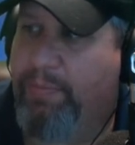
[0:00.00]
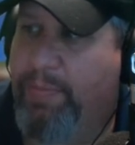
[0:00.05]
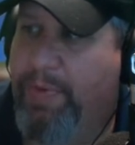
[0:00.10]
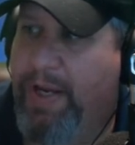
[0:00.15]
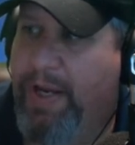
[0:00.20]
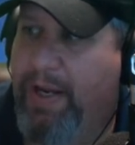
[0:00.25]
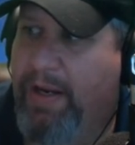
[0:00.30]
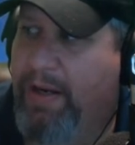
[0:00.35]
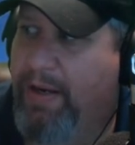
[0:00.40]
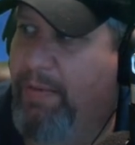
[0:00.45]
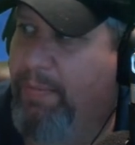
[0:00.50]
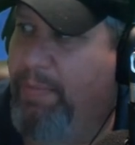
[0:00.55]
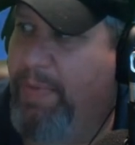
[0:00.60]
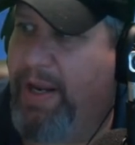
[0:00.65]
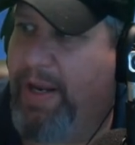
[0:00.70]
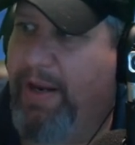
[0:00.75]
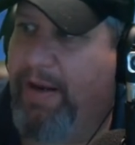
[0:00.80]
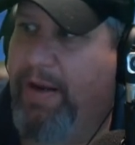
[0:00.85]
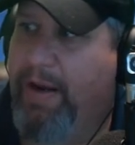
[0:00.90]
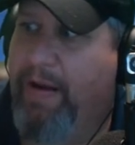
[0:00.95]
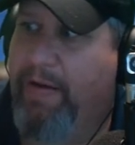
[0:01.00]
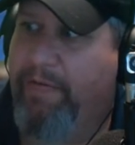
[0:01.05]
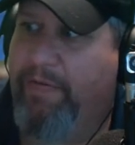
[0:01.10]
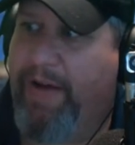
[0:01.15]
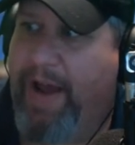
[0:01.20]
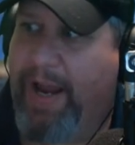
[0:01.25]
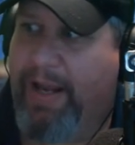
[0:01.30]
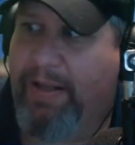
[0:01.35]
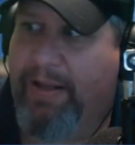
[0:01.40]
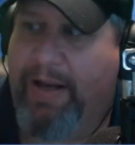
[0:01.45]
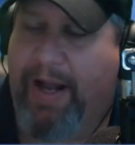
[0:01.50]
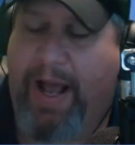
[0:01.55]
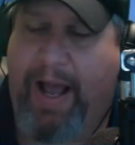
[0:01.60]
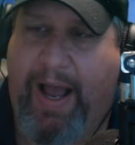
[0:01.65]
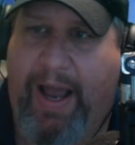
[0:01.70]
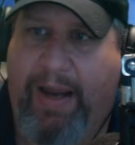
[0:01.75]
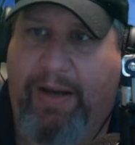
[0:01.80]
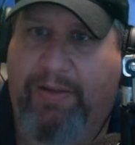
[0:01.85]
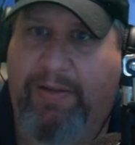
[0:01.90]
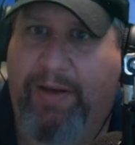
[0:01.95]
being Violet
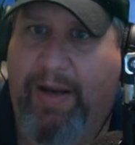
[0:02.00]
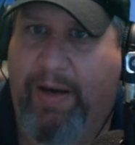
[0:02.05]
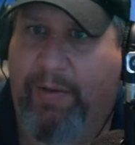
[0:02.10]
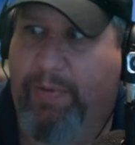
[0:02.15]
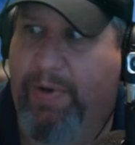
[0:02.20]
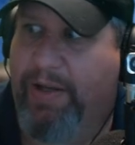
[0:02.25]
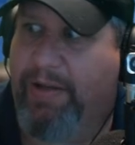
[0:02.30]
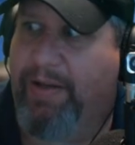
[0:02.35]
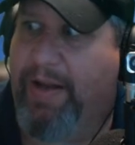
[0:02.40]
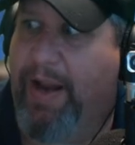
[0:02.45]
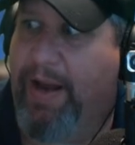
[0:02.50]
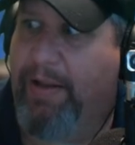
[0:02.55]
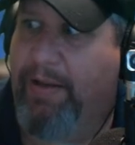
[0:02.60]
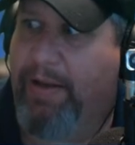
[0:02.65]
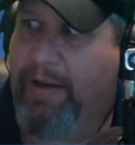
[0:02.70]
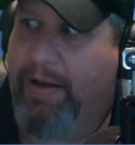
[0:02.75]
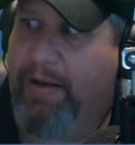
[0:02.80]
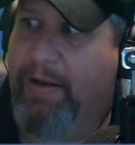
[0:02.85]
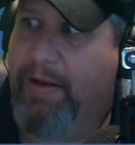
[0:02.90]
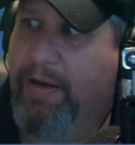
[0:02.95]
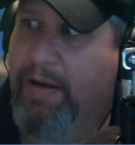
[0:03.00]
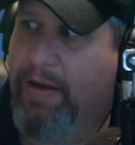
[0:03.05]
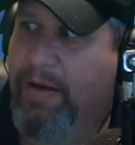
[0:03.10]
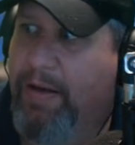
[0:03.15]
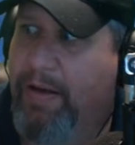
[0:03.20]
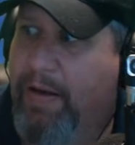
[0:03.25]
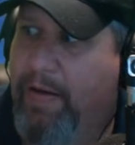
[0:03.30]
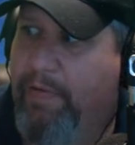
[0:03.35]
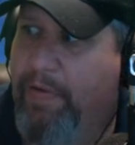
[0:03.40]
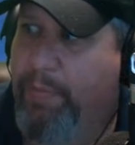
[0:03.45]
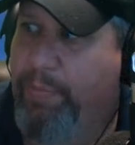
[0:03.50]
Eyes, a retelling of The